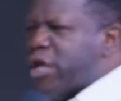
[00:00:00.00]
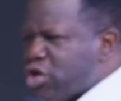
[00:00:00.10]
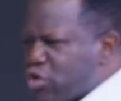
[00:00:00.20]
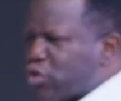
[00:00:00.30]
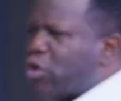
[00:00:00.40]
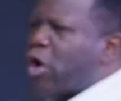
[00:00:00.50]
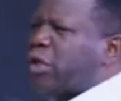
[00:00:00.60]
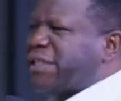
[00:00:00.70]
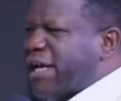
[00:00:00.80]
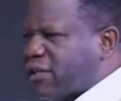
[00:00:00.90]
you
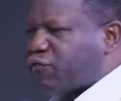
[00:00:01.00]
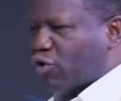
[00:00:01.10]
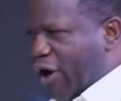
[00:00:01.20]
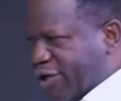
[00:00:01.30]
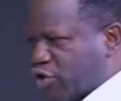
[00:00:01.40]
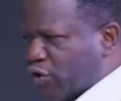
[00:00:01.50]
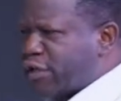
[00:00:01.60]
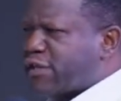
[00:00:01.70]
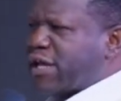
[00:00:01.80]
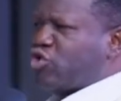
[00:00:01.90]
test for
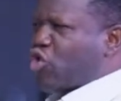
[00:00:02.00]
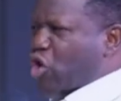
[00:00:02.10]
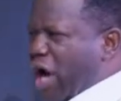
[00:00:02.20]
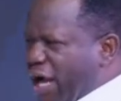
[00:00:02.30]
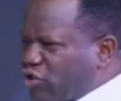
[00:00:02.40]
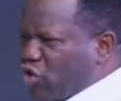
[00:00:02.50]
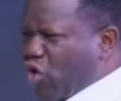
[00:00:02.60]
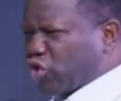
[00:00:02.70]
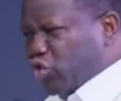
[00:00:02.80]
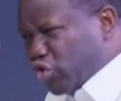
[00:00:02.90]
righteousness and you cry to
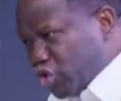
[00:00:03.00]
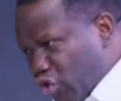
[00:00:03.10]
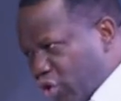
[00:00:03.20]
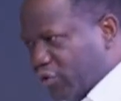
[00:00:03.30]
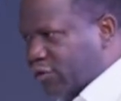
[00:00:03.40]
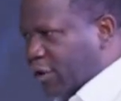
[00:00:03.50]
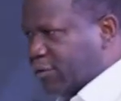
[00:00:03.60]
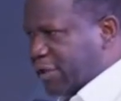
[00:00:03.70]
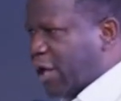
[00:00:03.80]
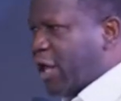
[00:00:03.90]
God to show you
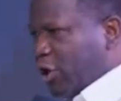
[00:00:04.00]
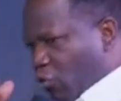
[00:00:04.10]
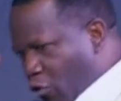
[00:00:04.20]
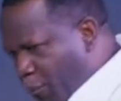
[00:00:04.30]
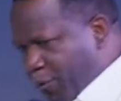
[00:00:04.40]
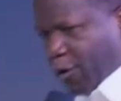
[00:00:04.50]
something, he will open